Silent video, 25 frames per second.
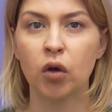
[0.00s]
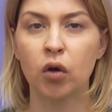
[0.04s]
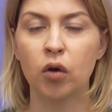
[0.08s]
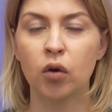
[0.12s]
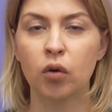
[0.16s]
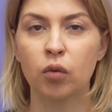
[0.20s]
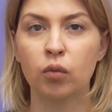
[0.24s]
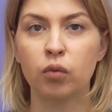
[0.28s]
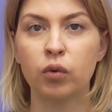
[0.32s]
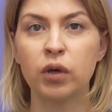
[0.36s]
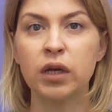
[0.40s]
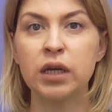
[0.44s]

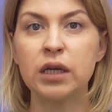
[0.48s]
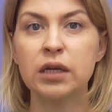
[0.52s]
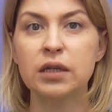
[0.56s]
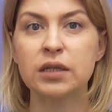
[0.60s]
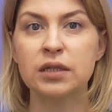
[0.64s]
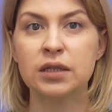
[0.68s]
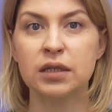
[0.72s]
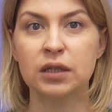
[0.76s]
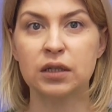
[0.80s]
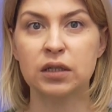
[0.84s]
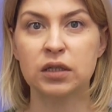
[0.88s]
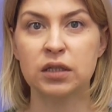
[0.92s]
We
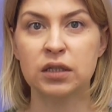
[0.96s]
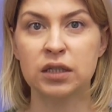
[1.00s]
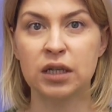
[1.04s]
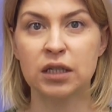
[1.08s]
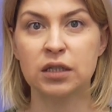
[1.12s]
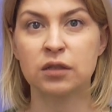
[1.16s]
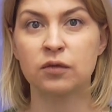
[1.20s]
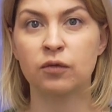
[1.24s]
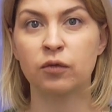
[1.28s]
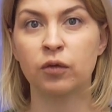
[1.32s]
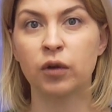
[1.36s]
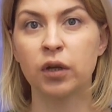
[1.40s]

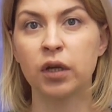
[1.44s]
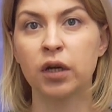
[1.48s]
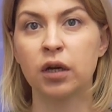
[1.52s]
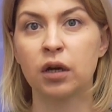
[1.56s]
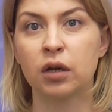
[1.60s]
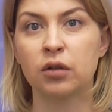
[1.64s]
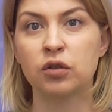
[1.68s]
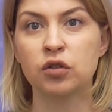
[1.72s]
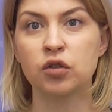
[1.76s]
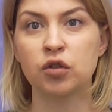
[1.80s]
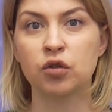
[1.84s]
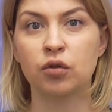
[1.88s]
successfully
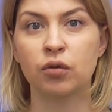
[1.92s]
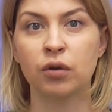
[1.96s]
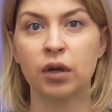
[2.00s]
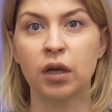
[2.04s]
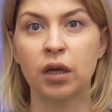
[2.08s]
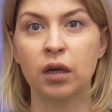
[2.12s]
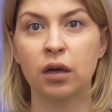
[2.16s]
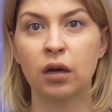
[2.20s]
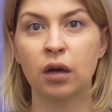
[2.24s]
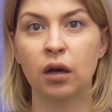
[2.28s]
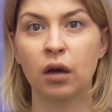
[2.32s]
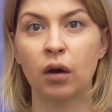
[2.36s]

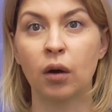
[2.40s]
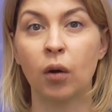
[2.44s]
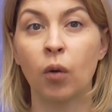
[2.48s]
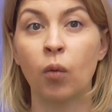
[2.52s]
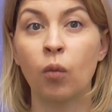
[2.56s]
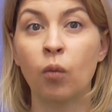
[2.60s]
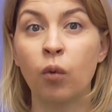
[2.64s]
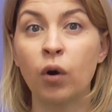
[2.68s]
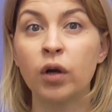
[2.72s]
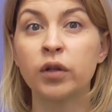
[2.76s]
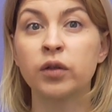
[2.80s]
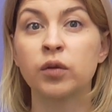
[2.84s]
countering
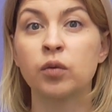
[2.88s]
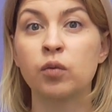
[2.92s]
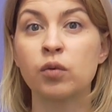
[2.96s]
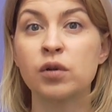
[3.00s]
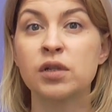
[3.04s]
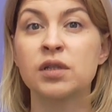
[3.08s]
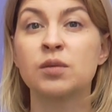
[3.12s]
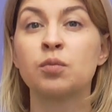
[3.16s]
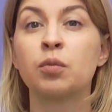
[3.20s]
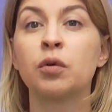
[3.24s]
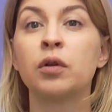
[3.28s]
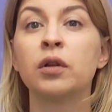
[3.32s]
what
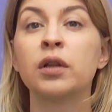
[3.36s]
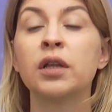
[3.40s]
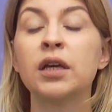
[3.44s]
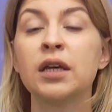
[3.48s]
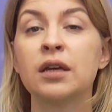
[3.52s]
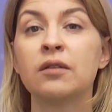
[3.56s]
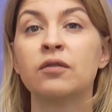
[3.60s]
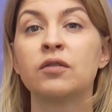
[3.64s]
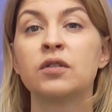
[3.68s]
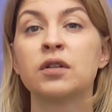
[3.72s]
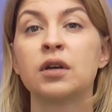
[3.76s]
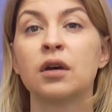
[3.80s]
was
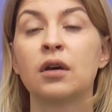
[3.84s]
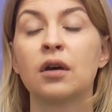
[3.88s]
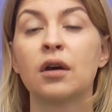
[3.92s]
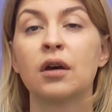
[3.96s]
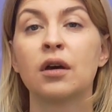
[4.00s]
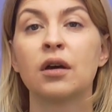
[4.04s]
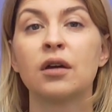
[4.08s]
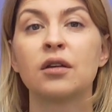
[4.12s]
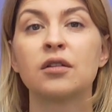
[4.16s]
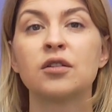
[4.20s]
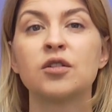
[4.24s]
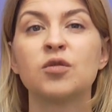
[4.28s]
believed
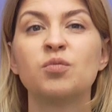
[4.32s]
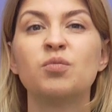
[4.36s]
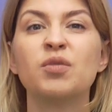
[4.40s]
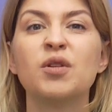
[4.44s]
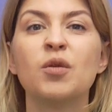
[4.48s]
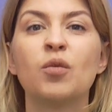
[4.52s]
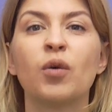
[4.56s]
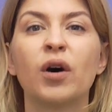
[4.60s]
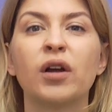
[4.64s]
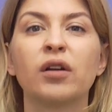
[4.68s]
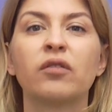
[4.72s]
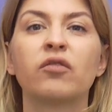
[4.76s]
to be
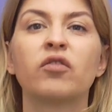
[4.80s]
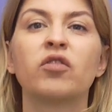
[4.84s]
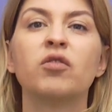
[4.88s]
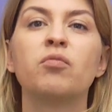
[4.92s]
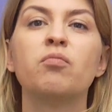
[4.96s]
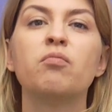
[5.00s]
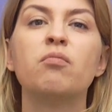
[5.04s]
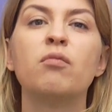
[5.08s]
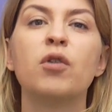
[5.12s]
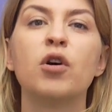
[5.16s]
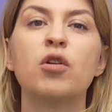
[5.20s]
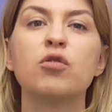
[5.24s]
one of the
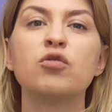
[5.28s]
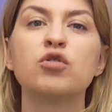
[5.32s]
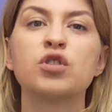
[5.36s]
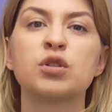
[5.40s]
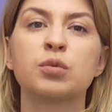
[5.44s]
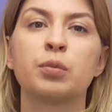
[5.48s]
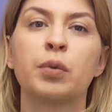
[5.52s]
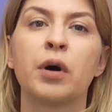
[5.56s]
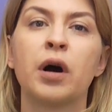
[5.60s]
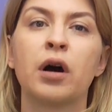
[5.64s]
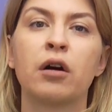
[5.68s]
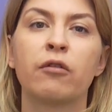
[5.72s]

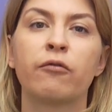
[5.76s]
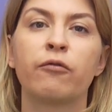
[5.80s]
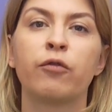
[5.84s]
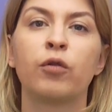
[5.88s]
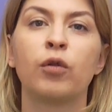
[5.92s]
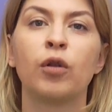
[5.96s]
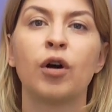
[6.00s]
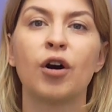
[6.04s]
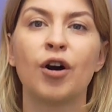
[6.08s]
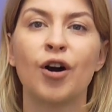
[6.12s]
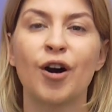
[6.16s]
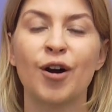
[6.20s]
most
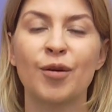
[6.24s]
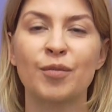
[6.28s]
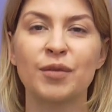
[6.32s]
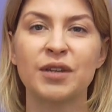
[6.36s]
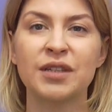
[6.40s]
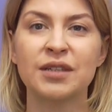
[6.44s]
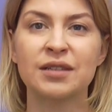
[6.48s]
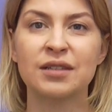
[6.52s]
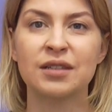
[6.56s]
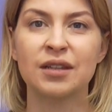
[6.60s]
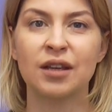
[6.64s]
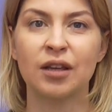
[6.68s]
powerful
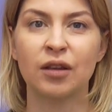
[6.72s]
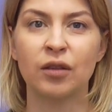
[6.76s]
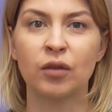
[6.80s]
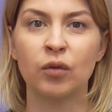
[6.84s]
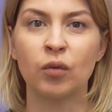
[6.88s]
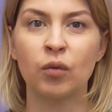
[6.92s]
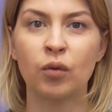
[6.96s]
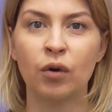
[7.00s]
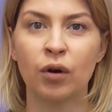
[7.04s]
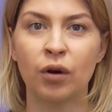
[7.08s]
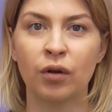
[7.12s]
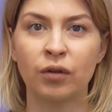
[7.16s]
armies in the
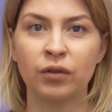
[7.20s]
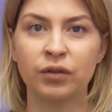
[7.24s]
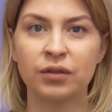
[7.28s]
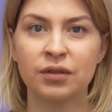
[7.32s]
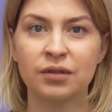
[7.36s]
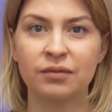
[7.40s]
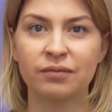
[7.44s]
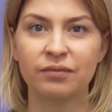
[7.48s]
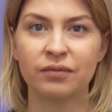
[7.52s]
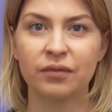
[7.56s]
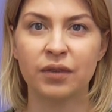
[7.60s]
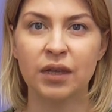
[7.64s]

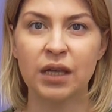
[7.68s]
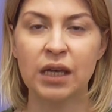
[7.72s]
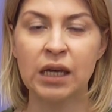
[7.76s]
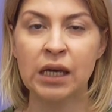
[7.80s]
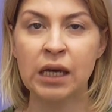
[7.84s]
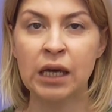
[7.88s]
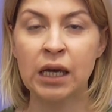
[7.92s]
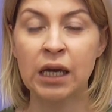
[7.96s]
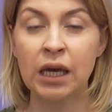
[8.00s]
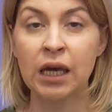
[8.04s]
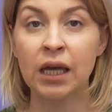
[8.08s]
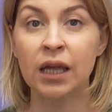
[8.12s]
world.
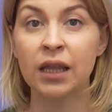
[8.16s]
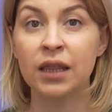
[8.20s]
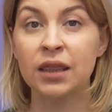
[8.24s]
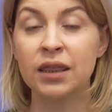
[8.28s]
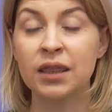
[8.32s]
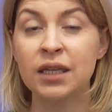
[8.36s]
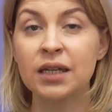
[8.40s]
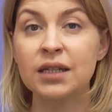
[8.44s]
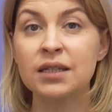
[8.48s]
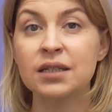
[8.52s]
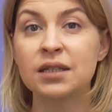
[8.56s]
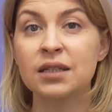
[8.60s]

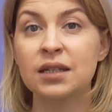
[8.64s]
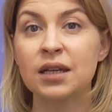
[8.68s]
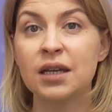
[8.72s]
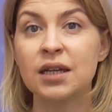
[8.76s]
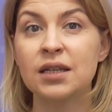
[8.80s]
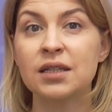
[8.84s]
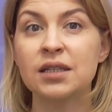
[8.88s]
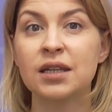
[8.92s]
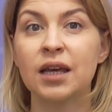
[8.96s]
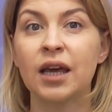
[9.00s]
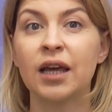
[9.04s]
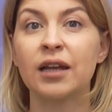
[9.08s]
This
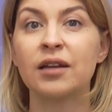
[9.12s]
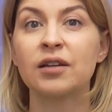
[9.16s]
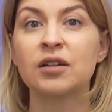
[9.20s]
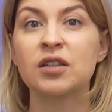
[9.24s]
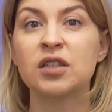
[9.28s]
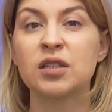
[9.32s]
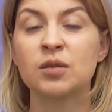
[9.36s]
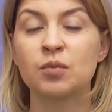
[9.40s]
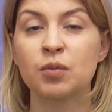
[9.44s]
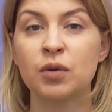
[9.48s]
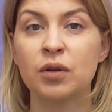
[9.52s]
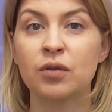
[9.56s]
is an
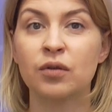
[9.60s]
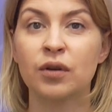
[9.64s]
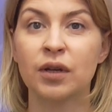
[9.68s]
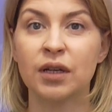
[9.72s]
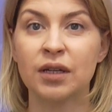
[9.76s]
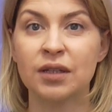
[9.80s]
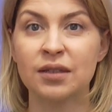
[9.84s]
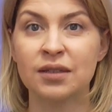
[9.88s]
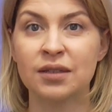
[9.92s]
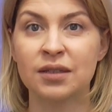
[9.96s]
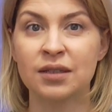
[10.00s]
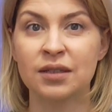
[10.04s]

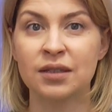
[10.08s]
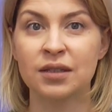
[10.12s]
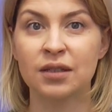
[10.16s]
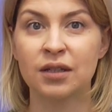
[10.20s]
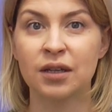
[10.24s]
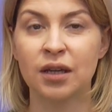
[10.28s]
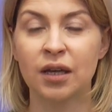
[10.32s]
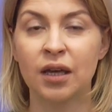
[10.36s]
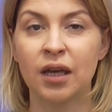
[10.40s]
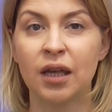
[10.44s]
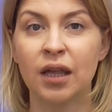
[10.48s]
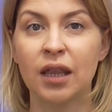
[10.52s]
experience
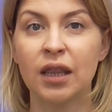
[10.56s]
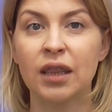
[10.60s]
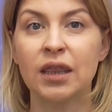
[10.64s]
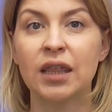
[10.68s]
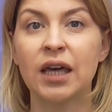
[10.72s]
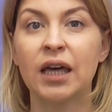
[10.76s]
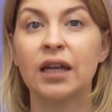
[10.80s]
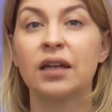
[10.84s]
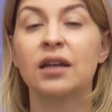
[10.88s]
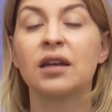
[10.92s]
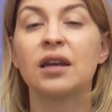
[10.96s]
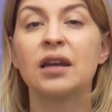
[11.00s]

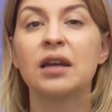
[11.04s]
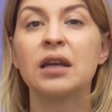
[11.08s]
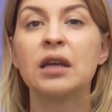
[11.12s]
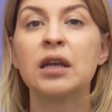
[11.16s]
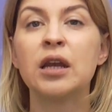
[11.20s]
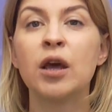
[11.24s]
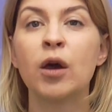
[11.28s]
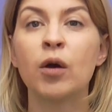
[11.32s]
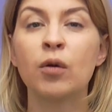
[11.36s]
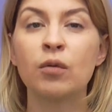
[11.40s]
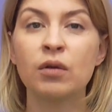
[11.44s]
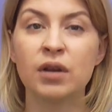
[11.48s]
that
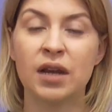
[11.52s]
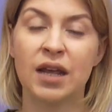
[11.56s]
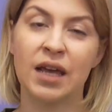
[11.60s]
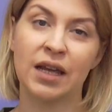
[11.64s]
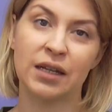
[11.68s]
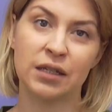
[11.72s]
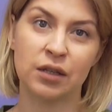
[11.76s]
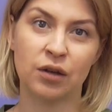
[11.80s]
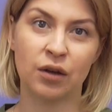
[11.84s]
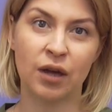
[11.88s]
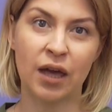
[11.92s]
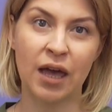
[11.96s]
no
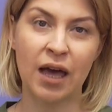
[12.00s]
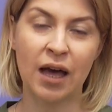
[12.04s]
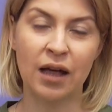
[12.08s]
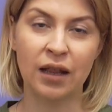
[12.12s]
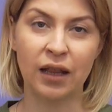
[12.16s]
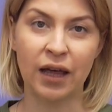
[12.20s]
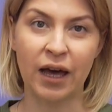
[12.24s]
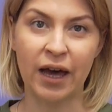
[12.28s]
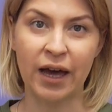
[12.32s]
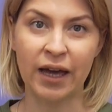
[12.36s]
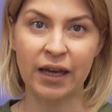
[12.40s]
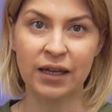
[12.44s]
NATO
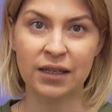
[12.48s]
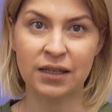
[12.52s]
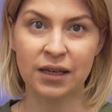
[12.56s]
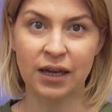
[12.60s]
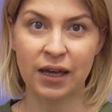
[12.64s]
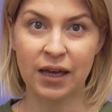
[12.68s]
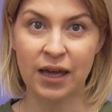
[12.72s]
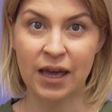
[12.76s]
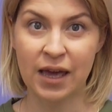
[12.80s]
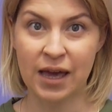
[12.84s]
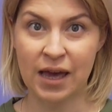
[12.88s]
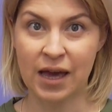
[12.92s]
ally
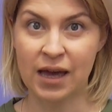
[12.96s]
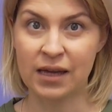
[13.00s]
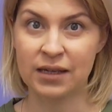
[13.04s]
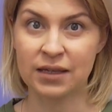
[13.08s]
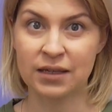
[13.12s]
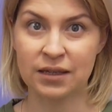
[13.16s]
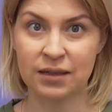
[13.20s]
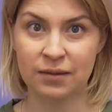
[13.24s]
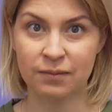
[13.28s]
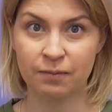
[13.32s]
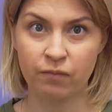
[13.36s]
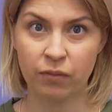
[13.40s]

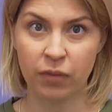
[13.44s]
has.